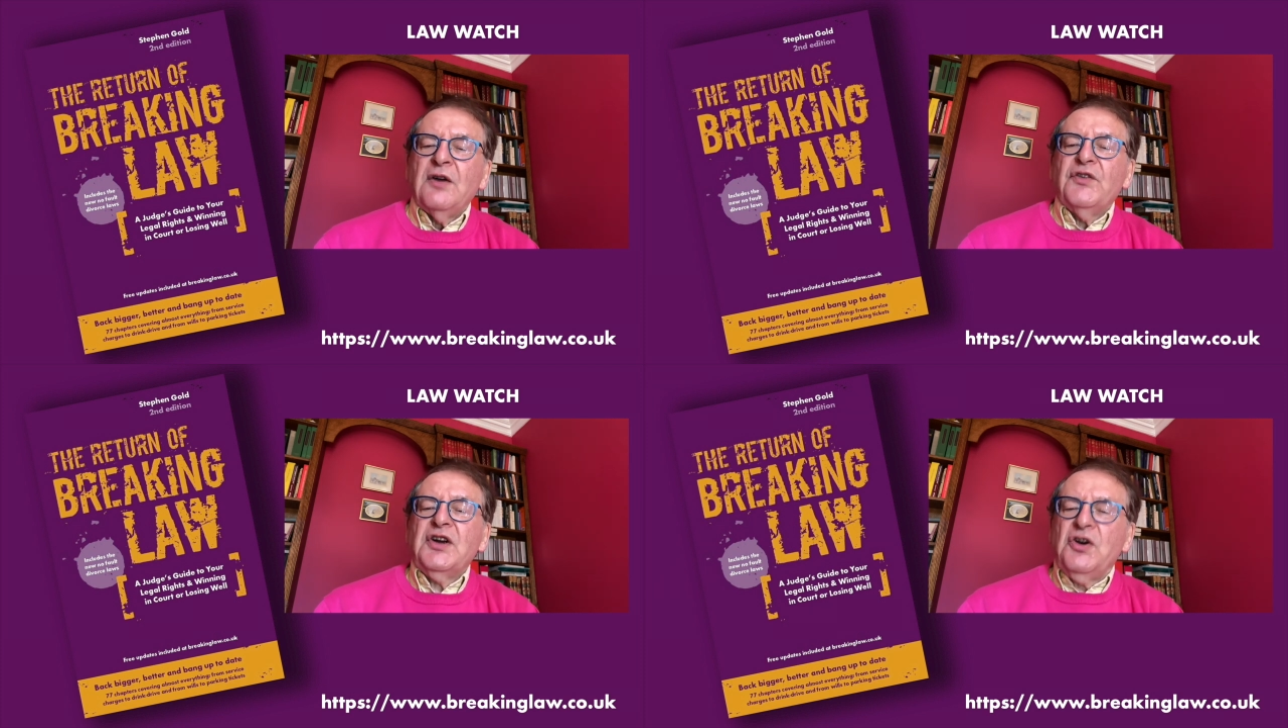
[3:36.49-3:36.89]

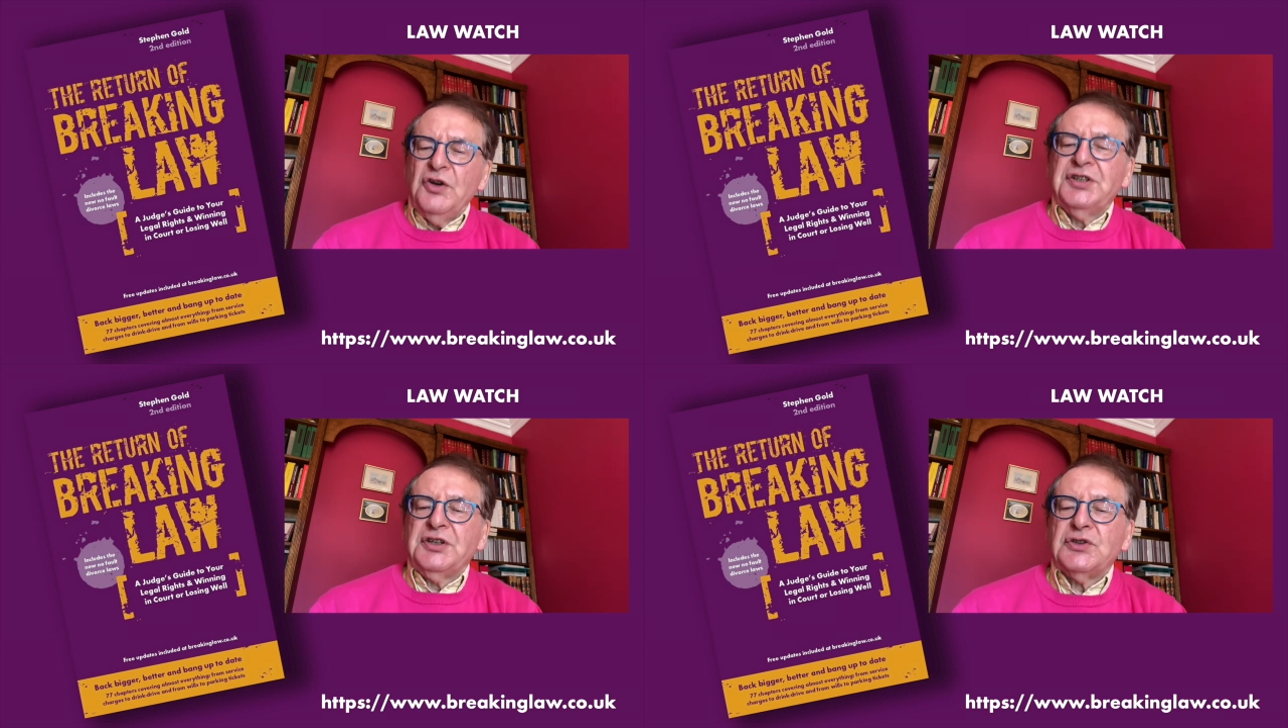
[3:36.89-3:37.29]
The
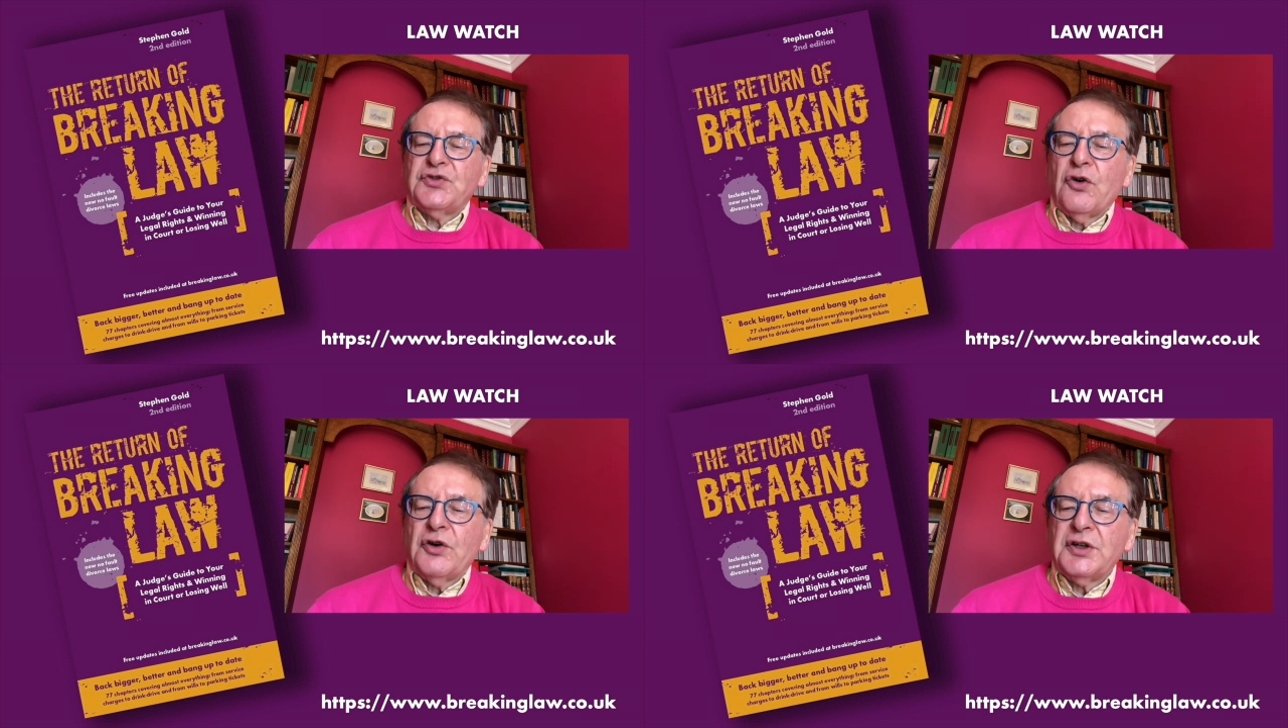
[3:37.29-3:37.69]
good news
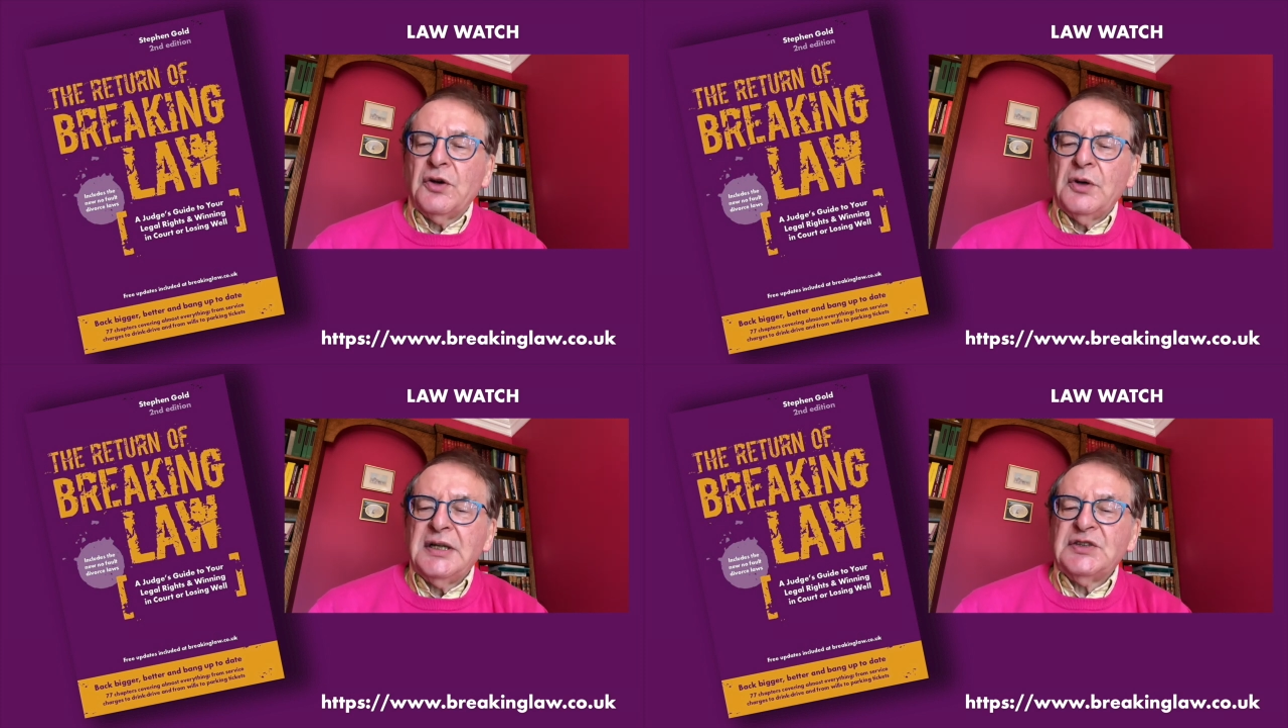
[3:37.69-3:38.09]
for
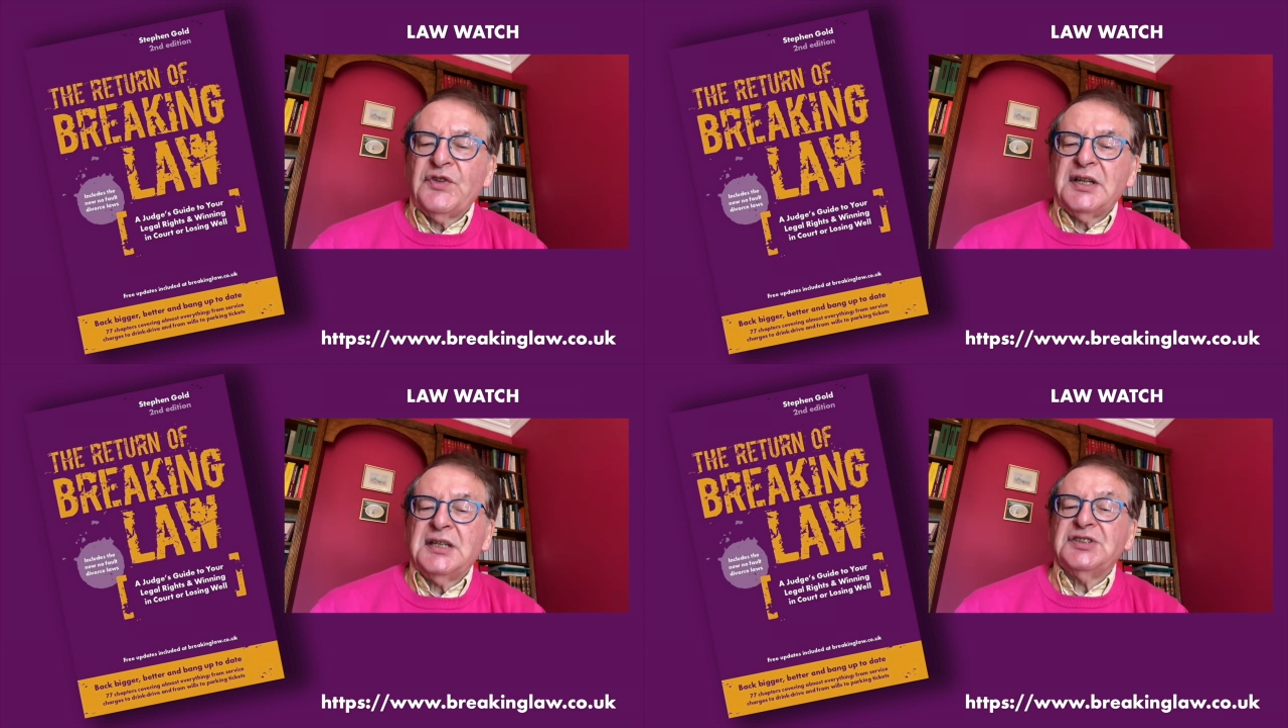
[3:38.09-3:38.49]
you is
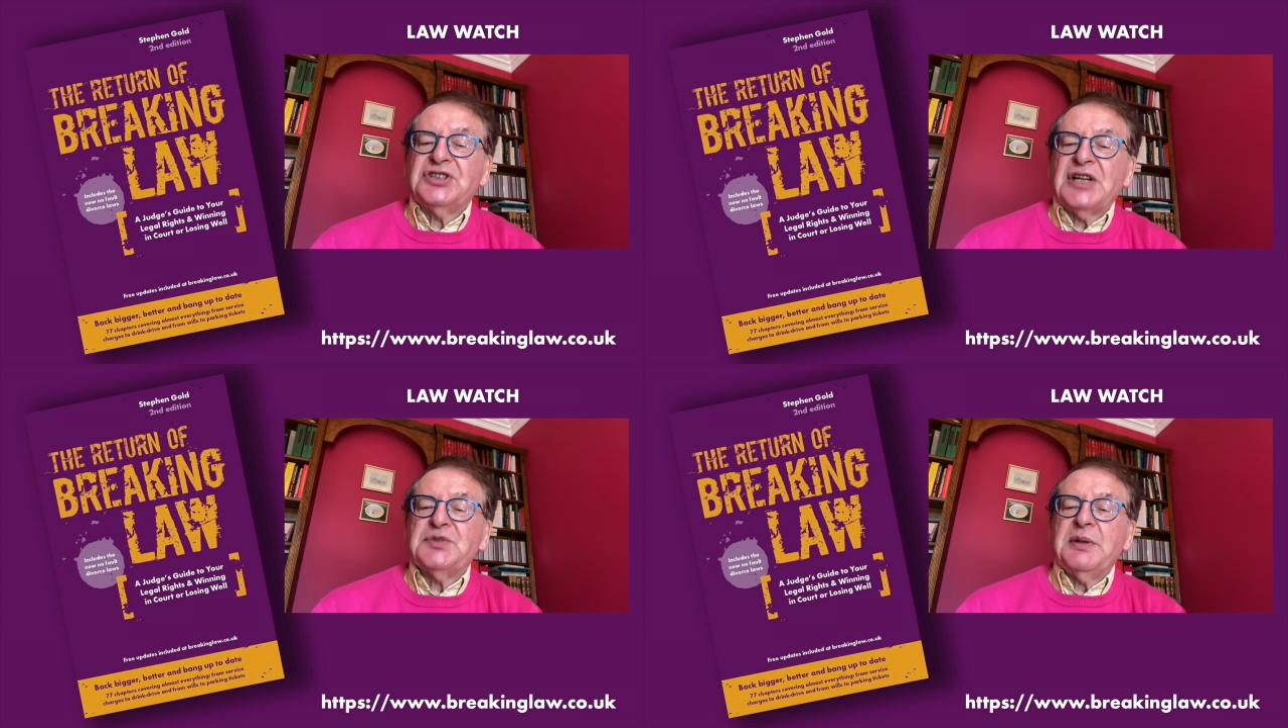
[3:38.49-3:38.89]
that it has just